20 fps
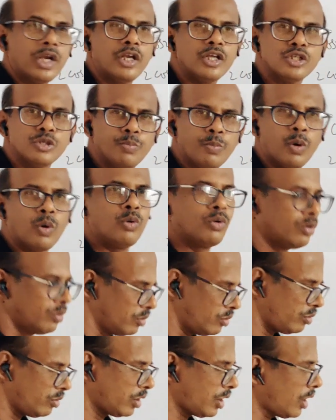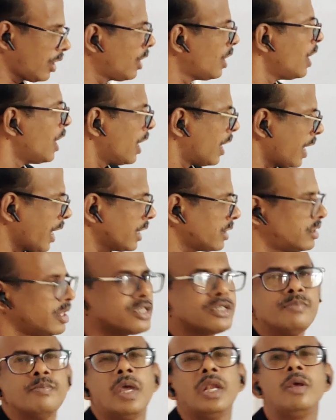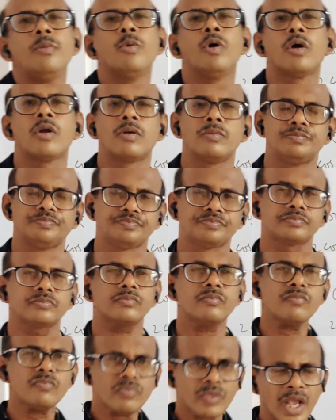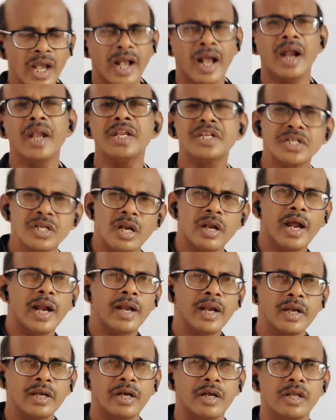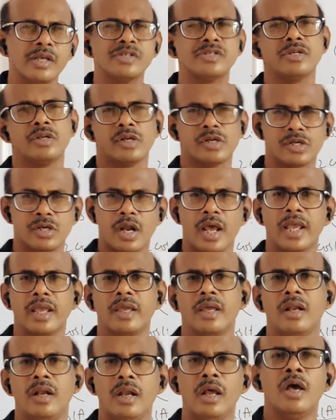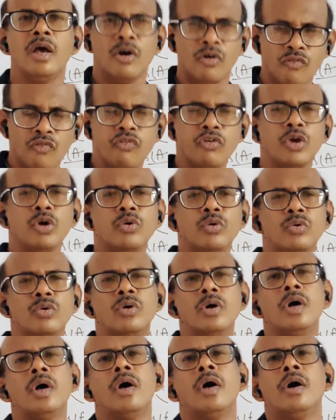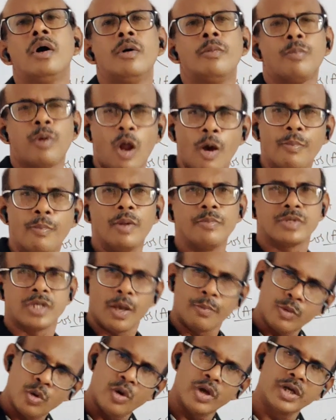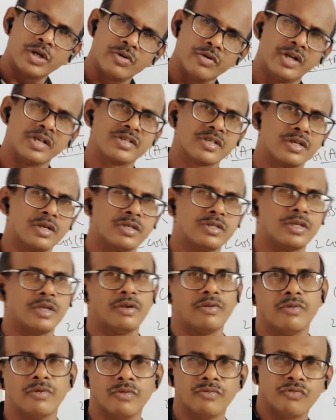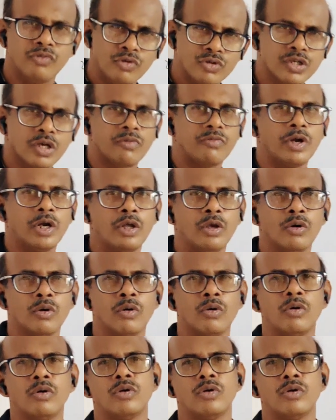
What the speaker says: it is proved. Okay. Like this, many more conditional identities in a triangle. Few problems I'm going to discuss in future video.